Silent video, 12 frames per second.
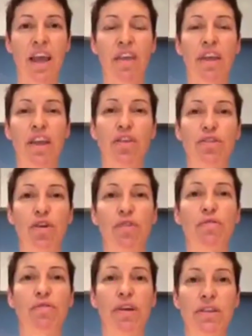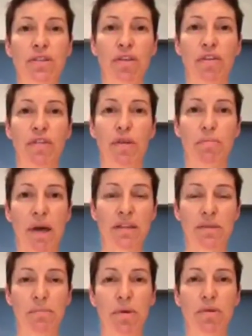that you do rinse off the
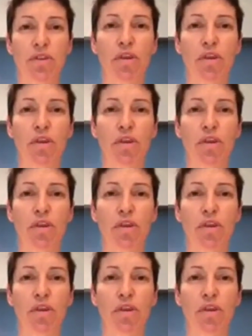buttermilk.